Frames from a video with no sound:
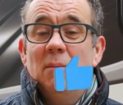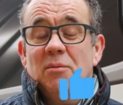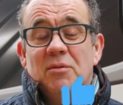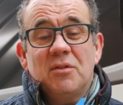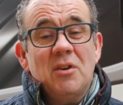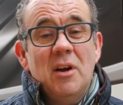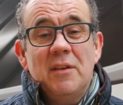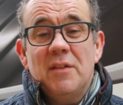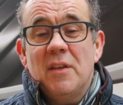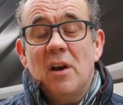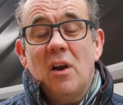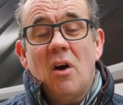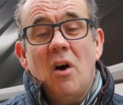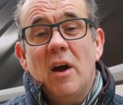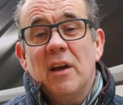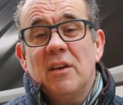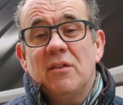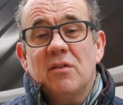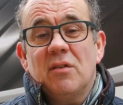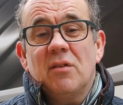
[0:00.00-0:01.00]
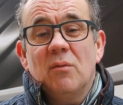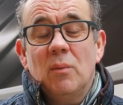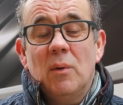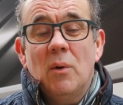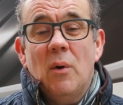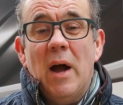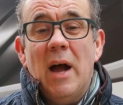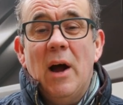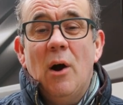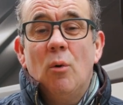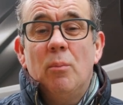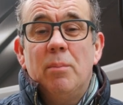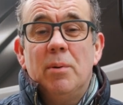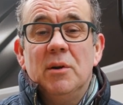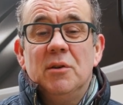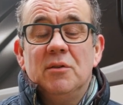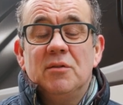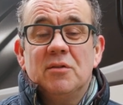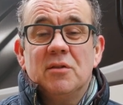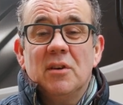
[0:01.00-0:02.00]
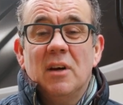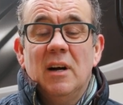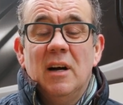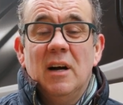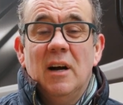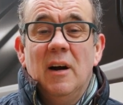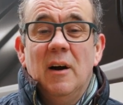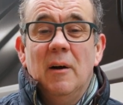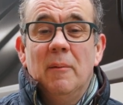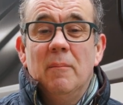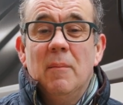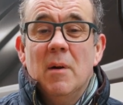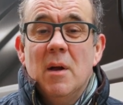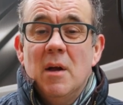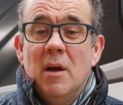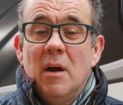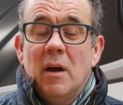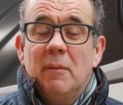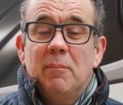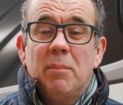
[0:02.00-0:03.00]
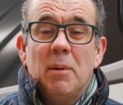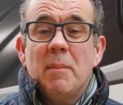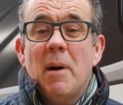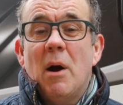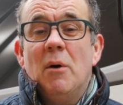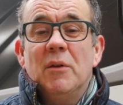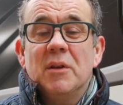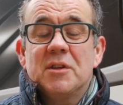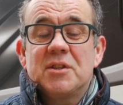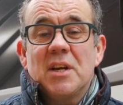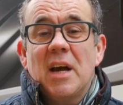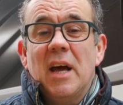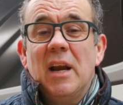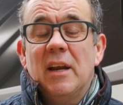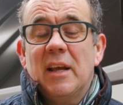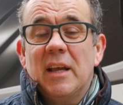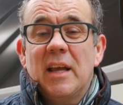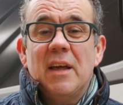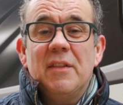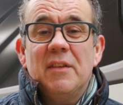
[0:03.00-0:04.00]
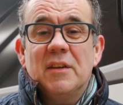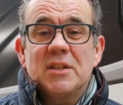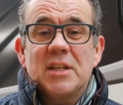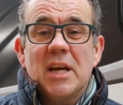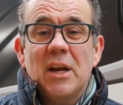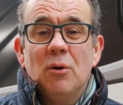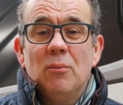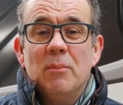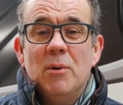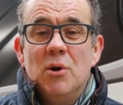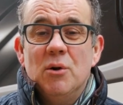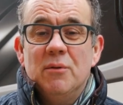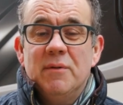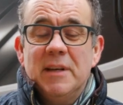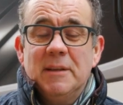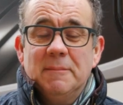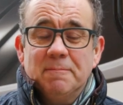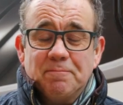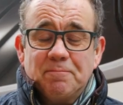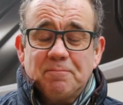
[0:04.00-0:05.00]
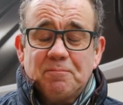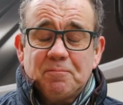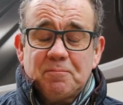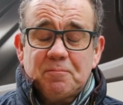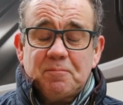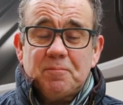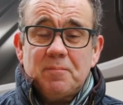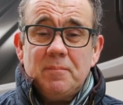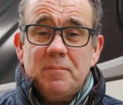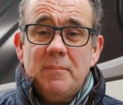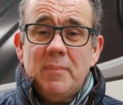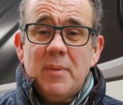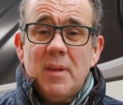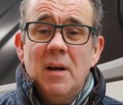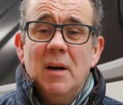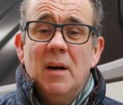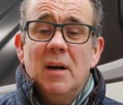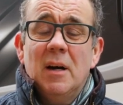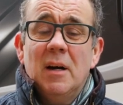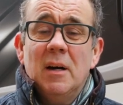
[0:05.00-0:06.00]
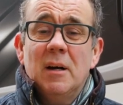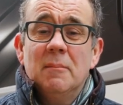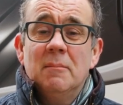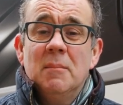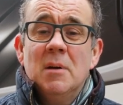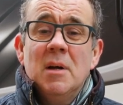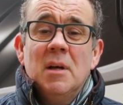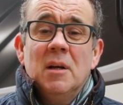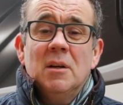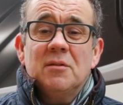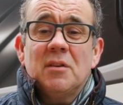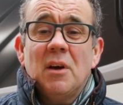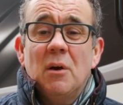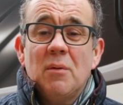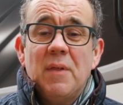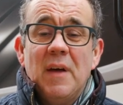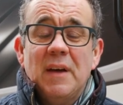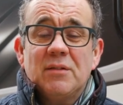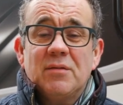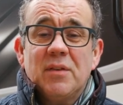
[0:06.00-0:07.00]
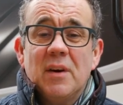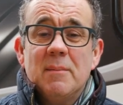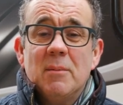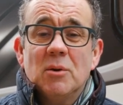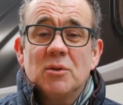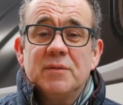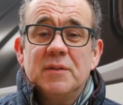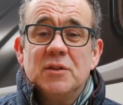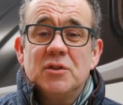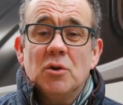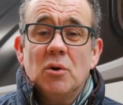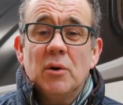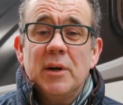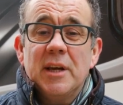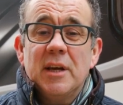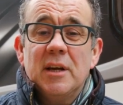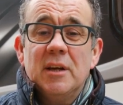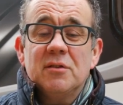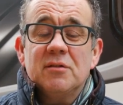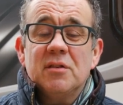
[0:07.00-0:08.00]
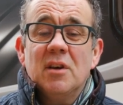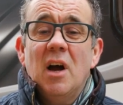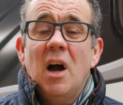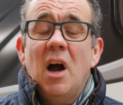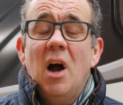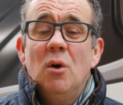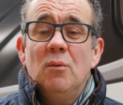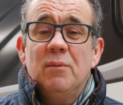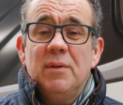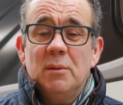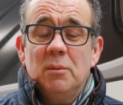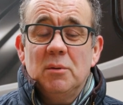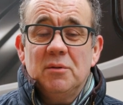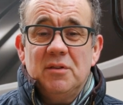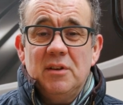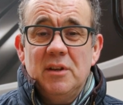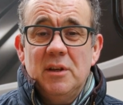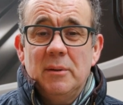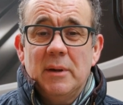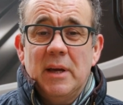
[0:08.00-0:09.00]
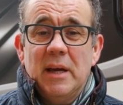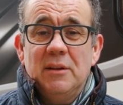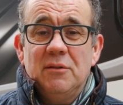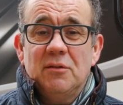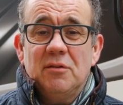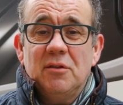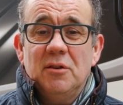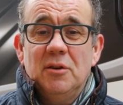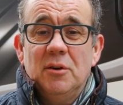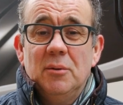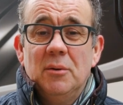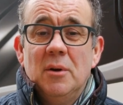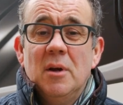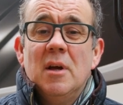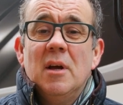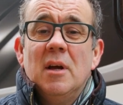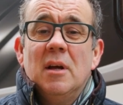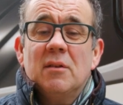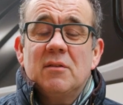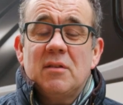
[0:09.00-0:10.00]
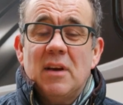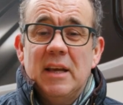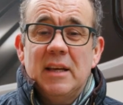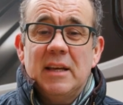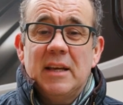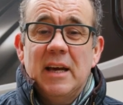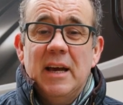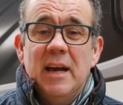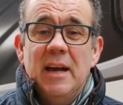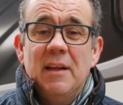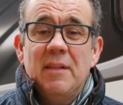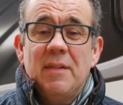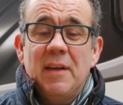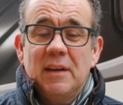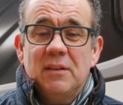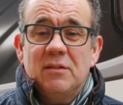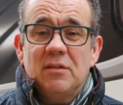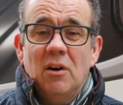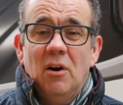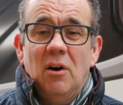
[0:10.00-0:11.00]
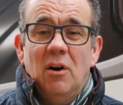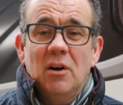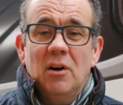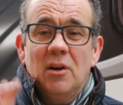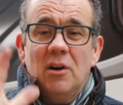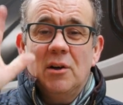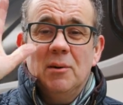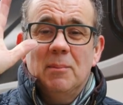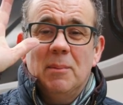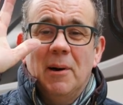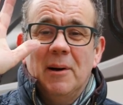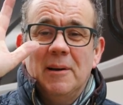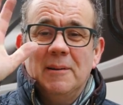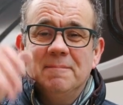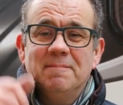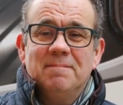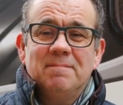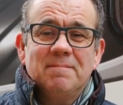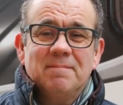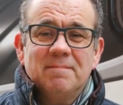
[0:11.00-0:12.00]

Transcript: Certainly the likes will help us promote the channel and get the channel moving. So thanks very much for joining us. Hopefully we'll see you again soon. Take care. Thanks a lot. Goodbye.